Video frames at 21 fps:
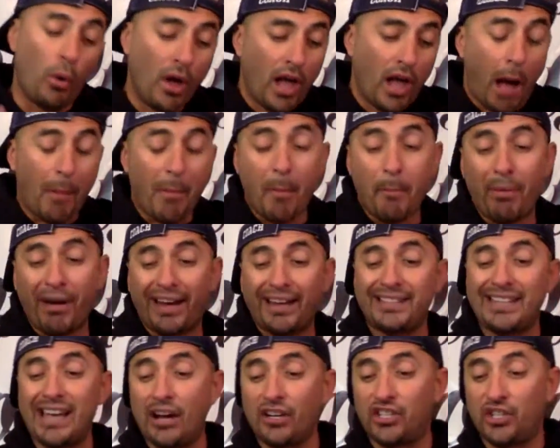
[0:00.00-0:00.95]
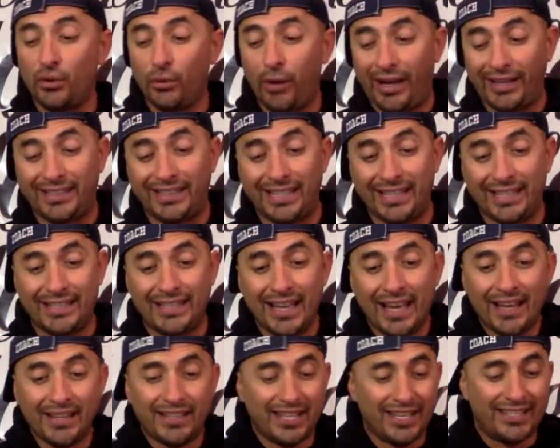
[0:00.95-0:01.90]
So I'm gonna break it down to you like
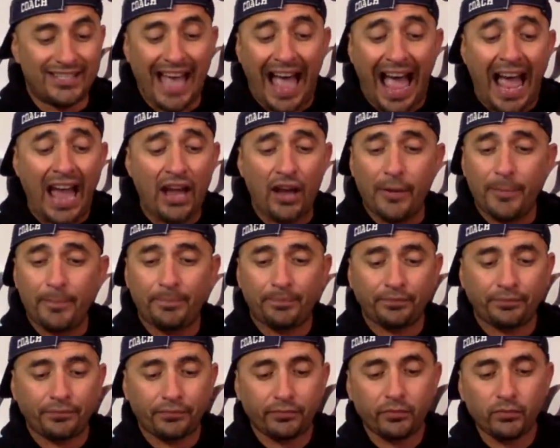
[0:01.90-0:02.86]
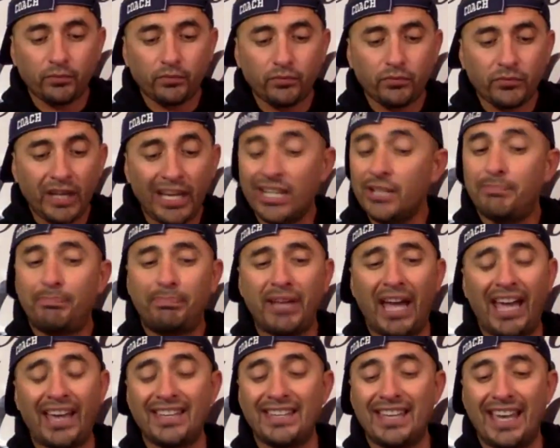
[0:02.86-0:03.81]
this. Desire
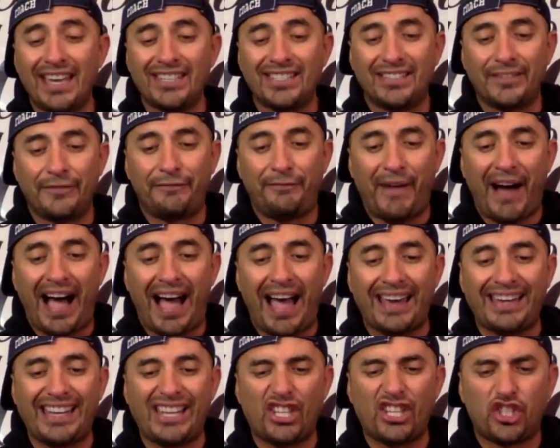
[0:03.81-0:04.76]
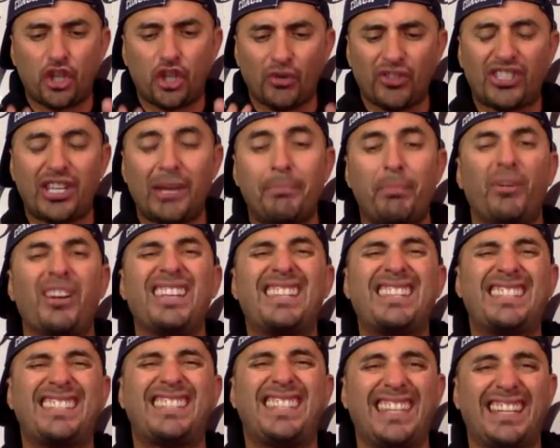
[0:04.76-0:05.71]
is defined so
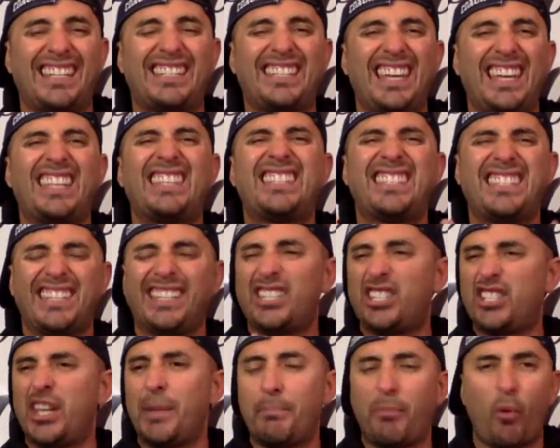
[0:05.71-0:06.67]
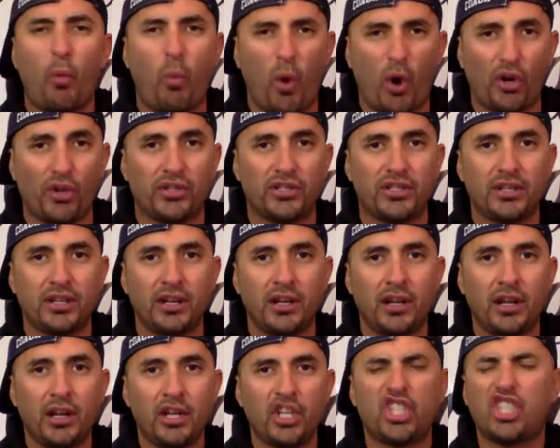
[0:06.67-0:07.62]
simple in six simple
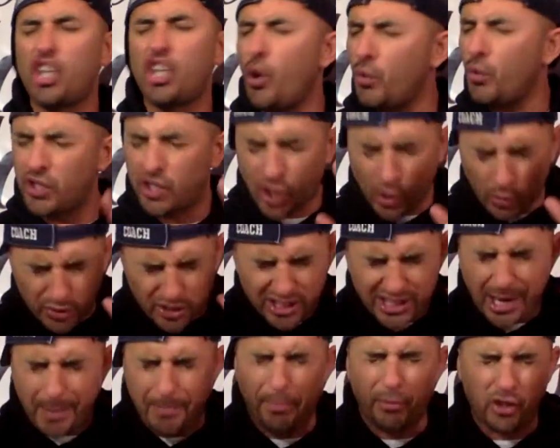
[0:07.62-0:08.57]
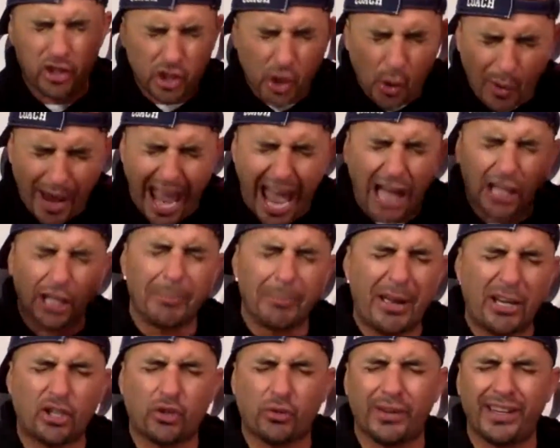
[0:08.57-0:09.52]
words. So simple, so
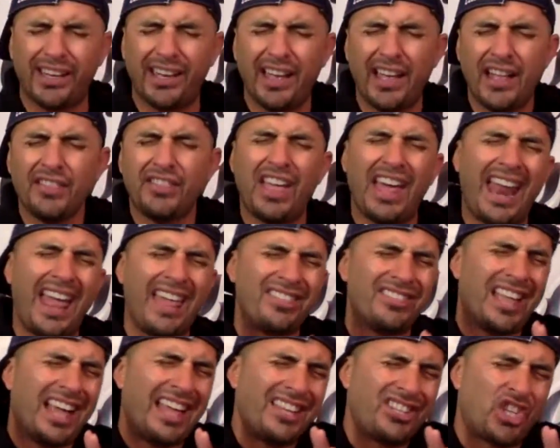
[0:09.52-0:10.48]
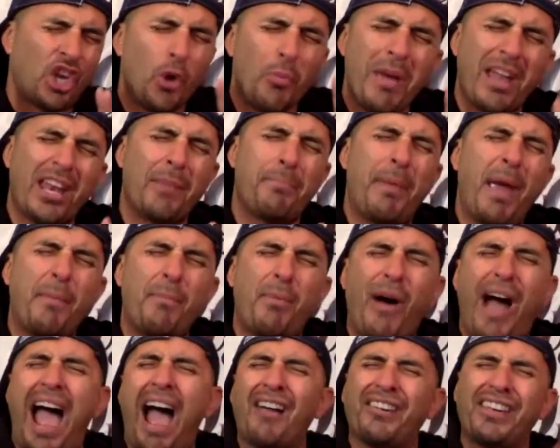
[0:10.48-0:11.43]
elementary that too many
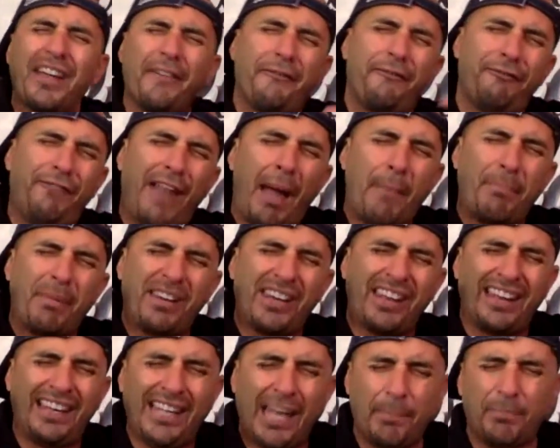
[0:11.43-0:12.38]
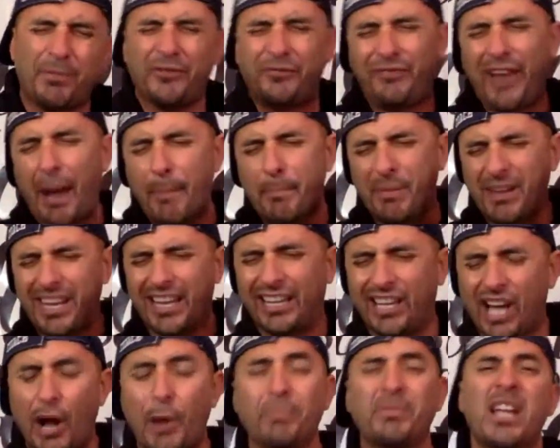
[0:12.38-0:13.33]
people out here flapping their lips,
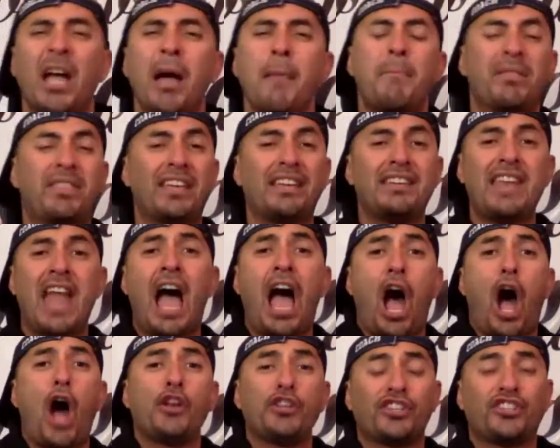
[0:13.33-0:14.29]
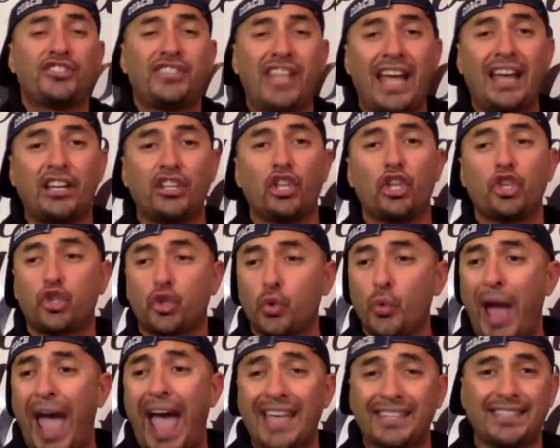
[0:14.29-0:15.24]
flapping their gums, but they're not understanding
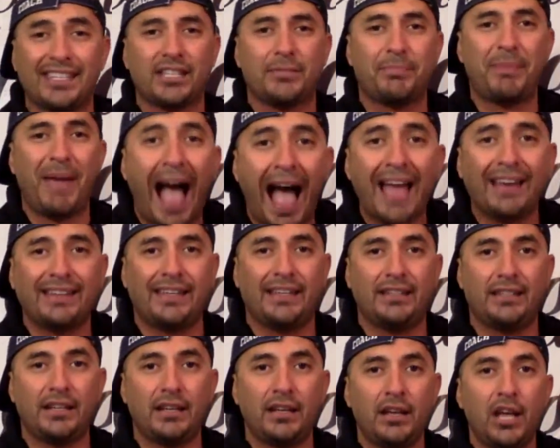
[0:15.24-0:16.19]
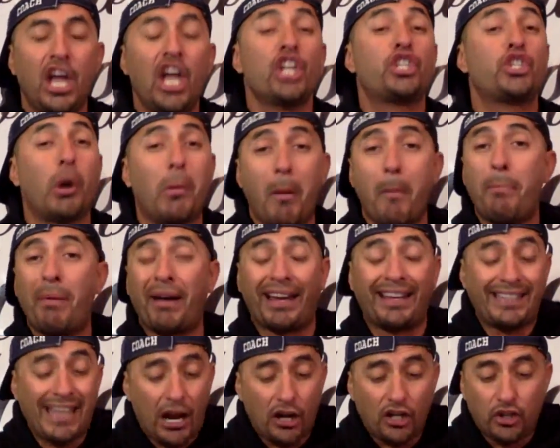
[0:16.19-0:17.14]
the true essence behind it. And so I'm
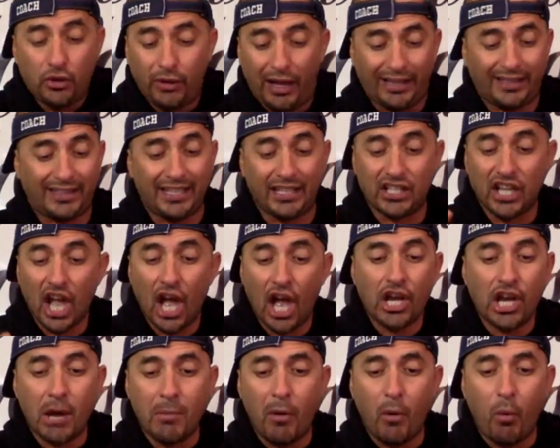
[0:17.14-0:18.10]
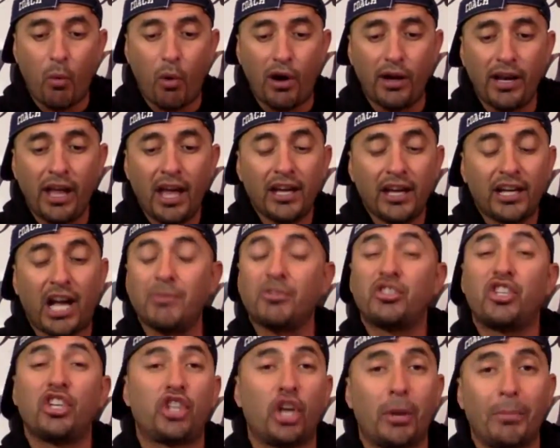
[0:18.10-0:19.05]
gonna break it down to you like this. Number one
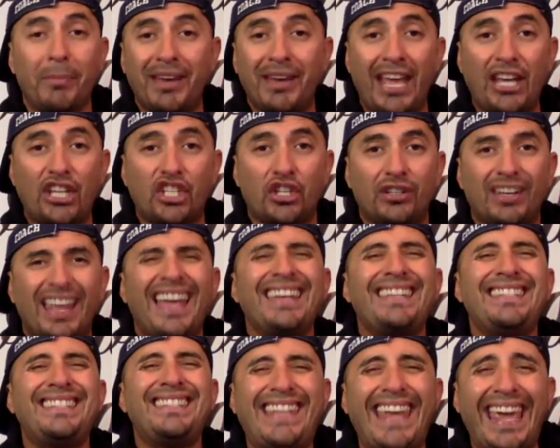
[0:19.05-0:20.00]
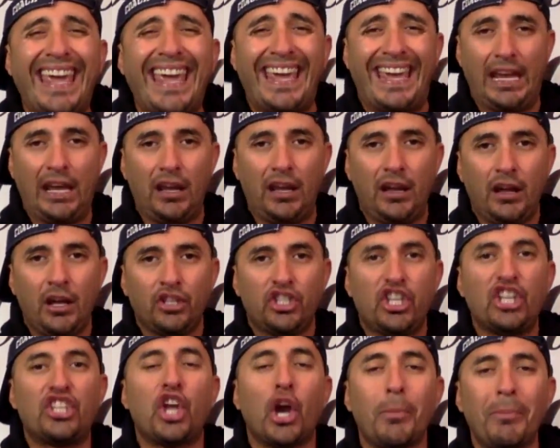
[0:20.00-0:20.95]
comes determination. D,
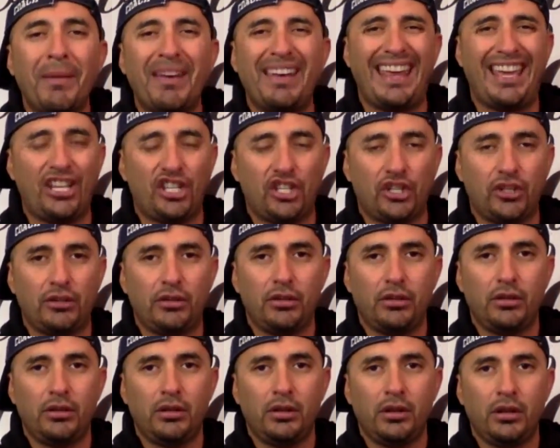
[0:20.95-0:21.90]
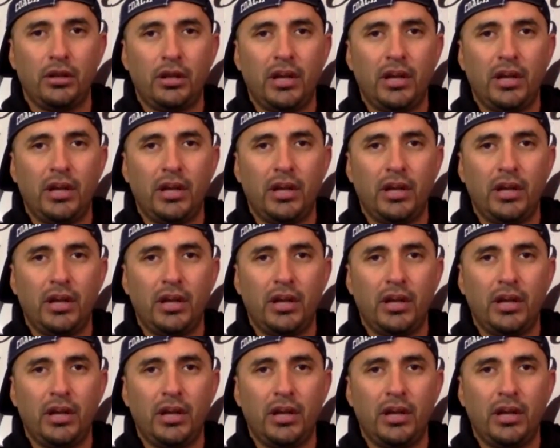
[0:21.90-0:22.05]
determination.